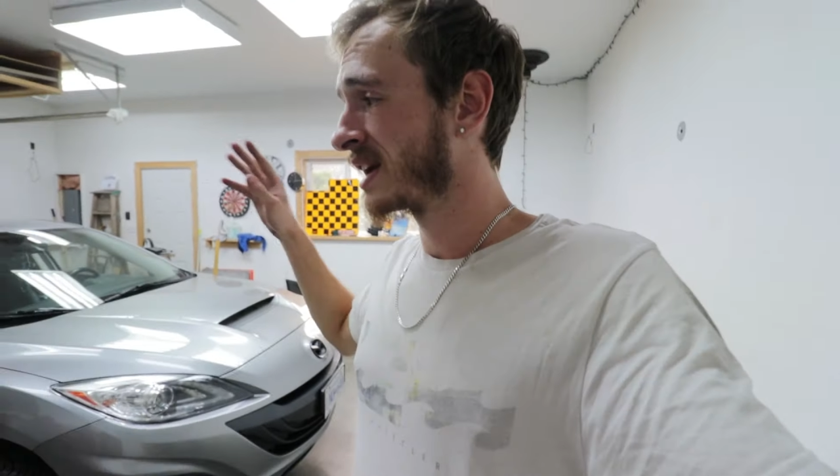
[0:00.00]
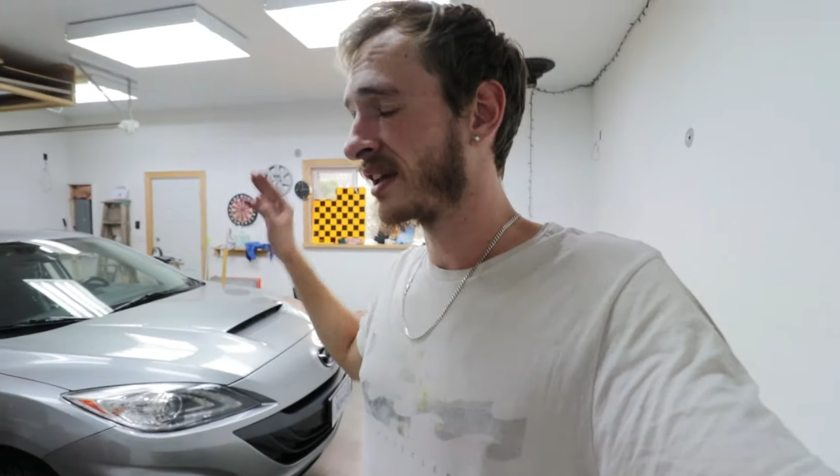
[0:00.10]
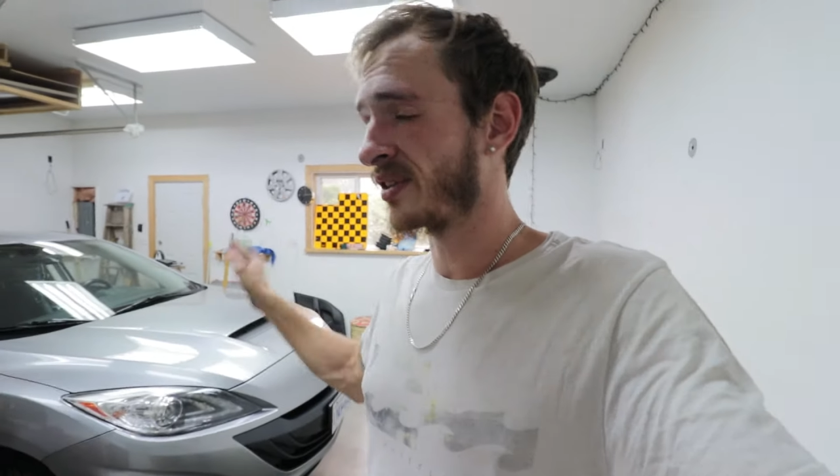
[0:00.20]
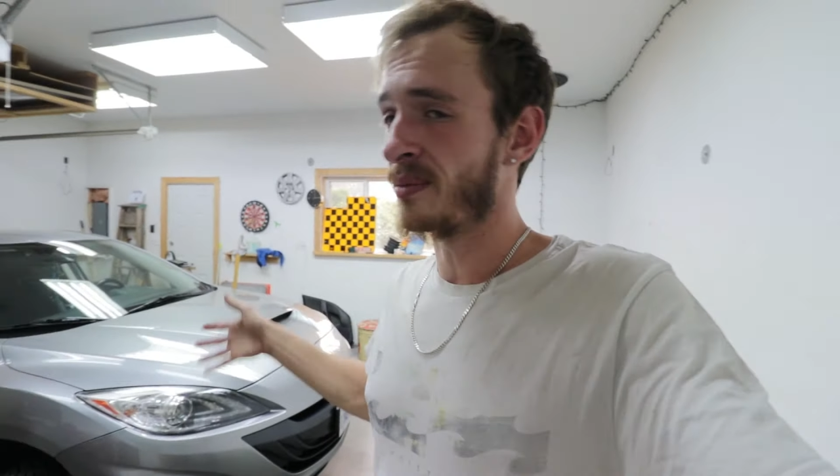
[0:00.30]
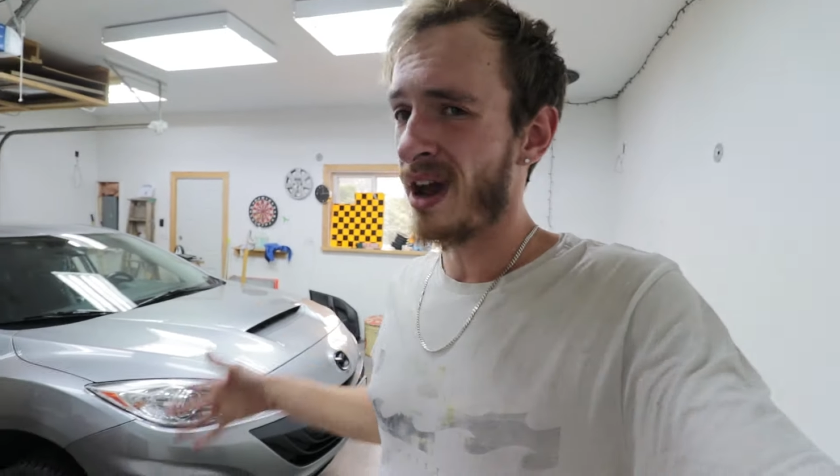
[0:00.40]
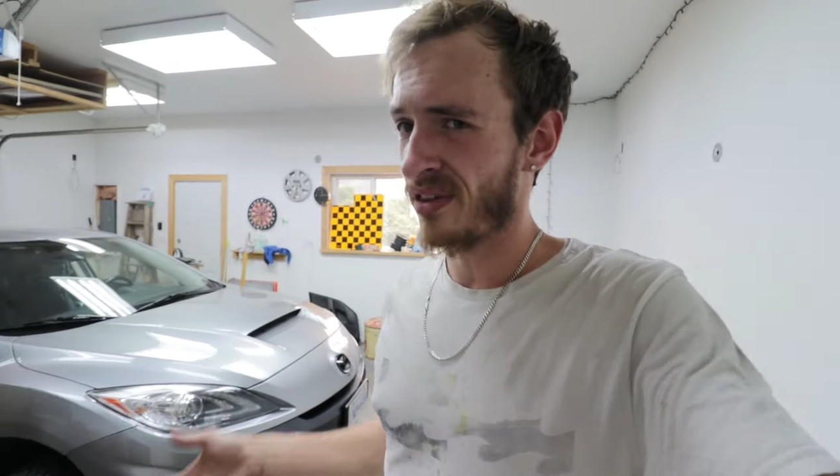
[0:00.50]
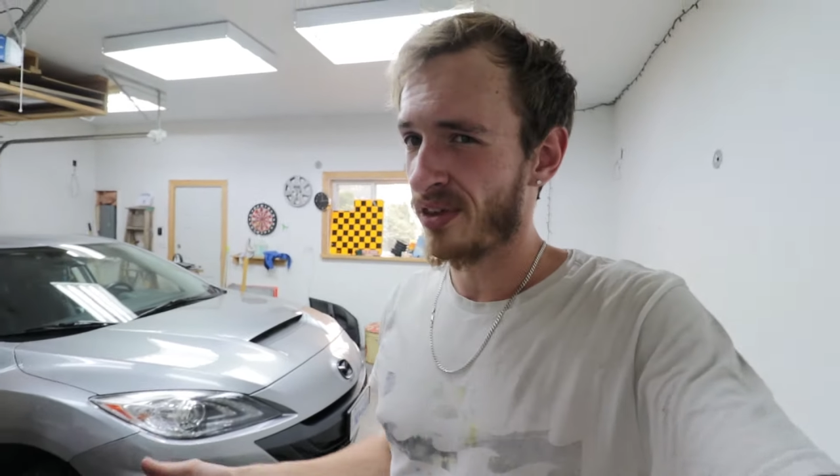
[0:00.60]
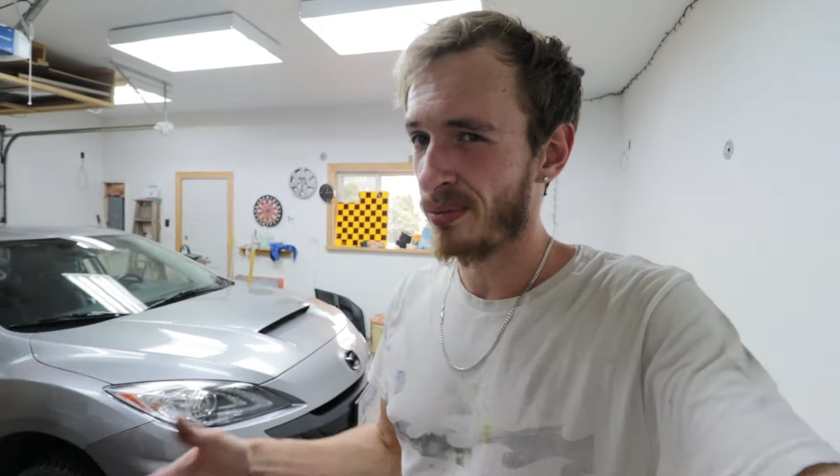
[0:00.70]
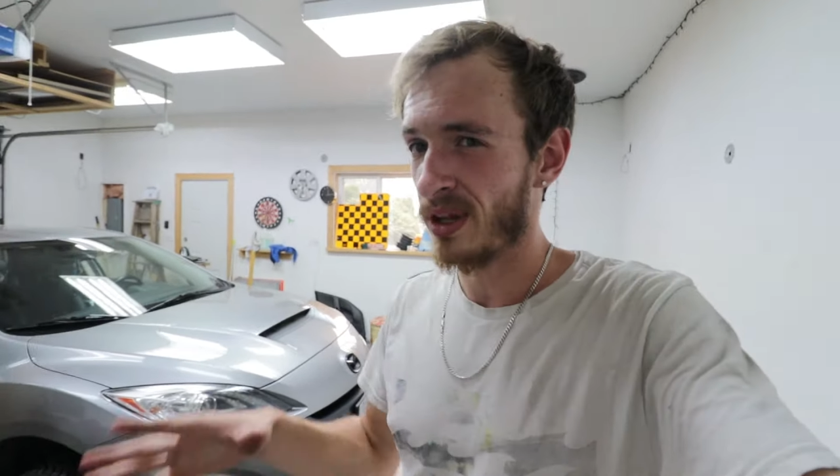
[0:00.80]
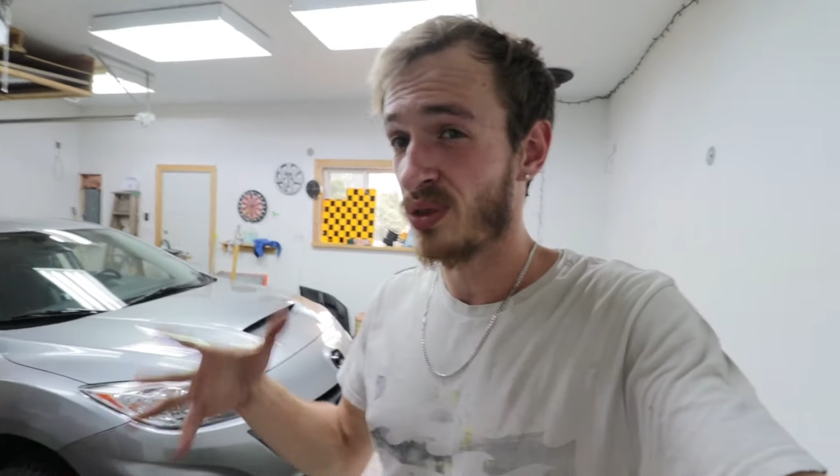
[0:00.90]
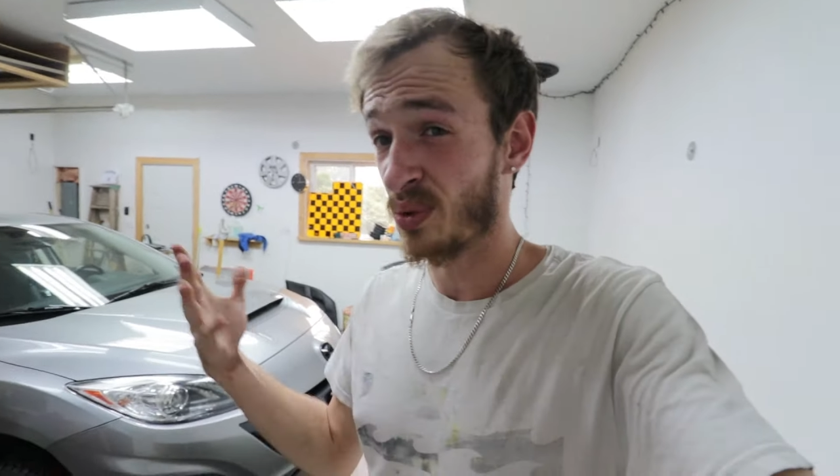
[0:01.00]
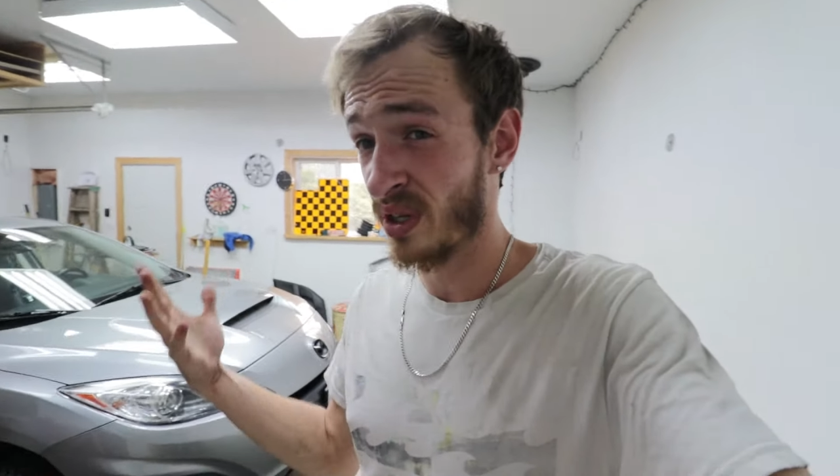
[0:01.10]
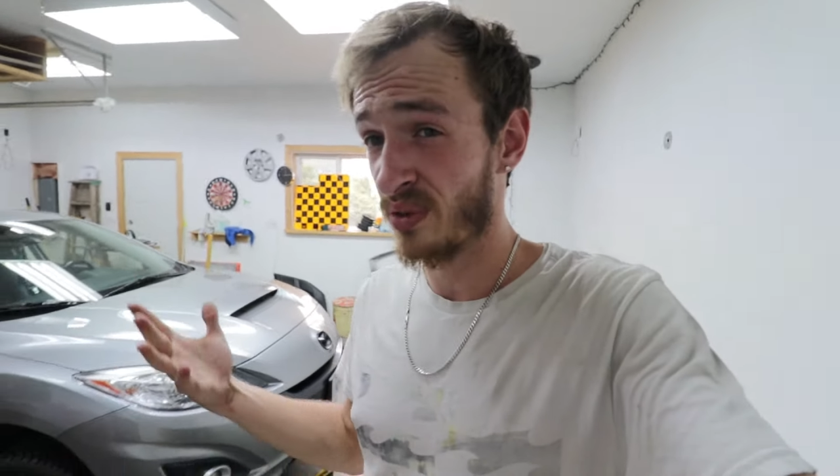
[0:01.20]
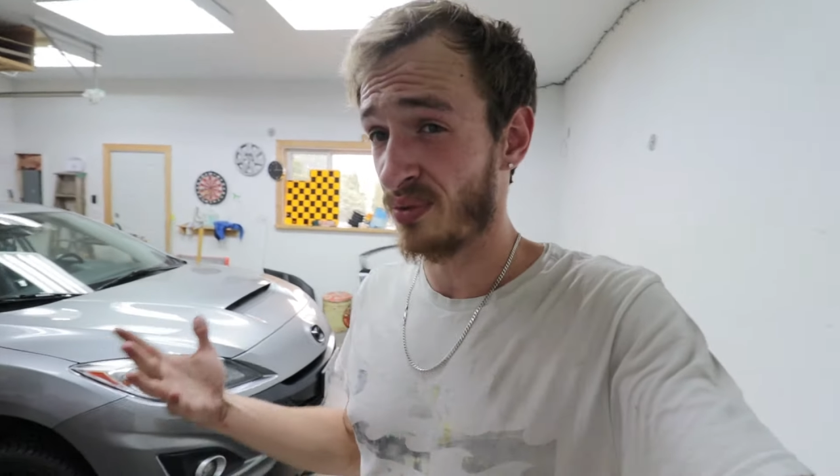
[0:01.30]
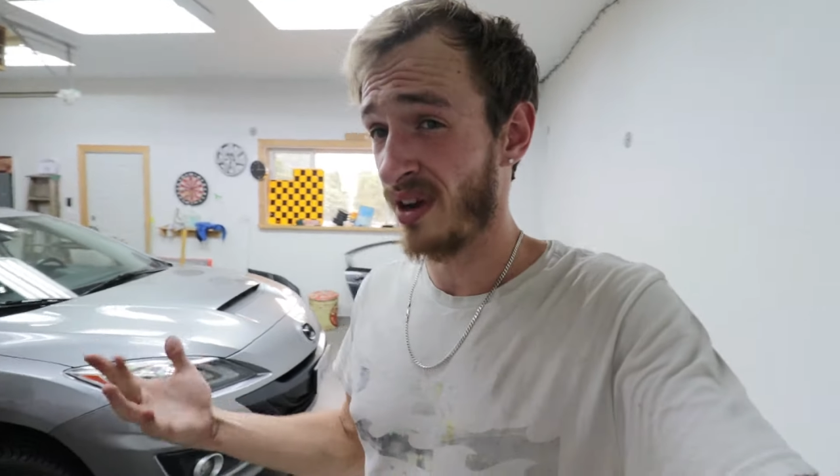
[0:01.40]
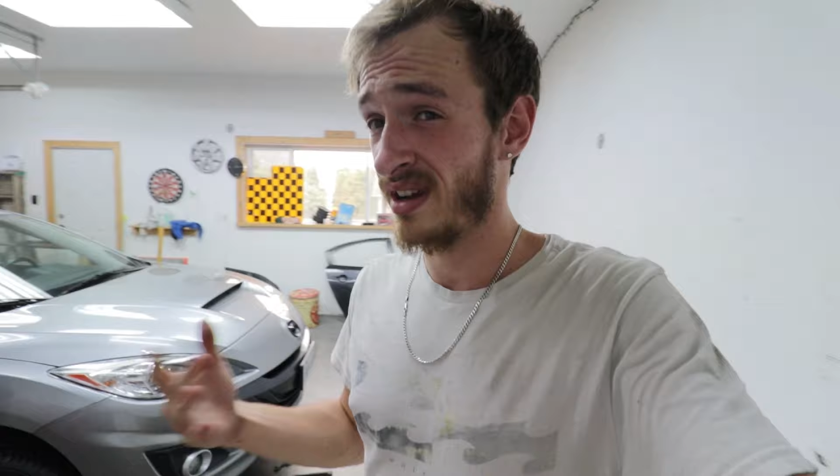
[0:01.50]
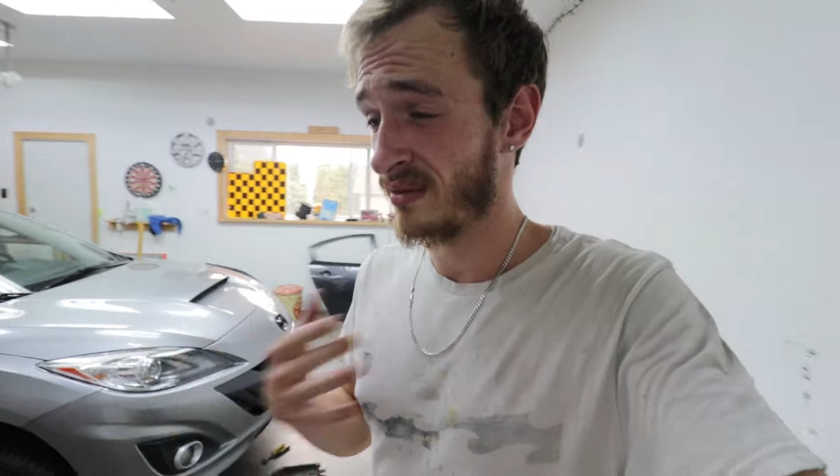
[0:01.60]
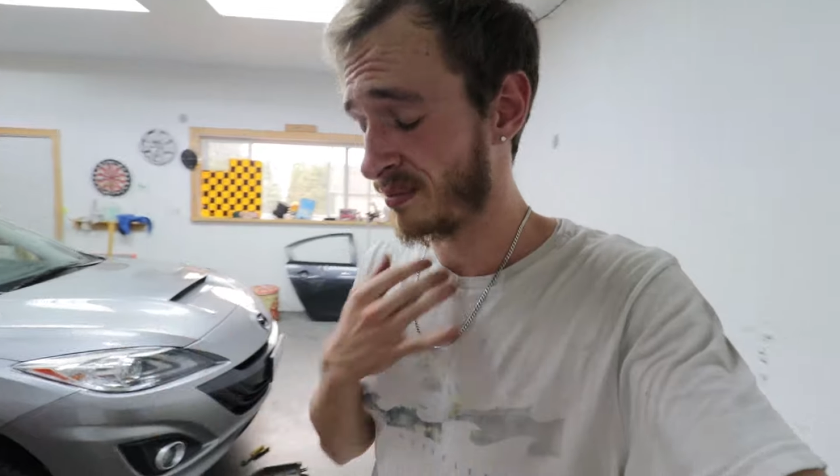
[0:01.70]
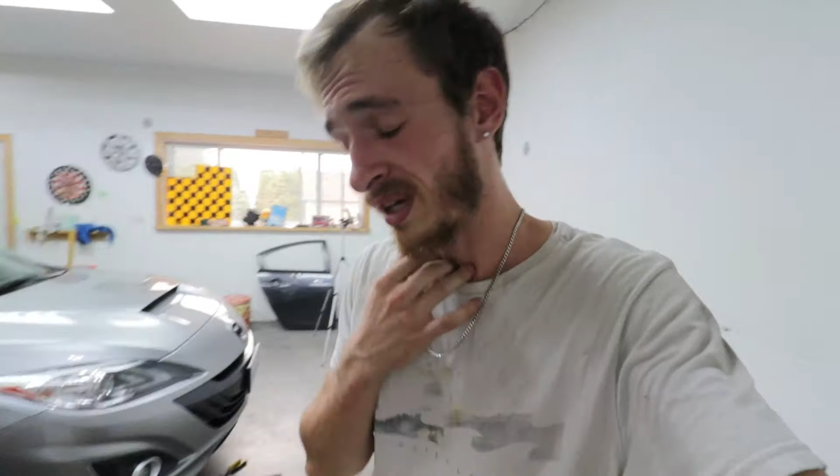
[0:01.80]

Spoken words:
because the MazdaSpeed 3's, right,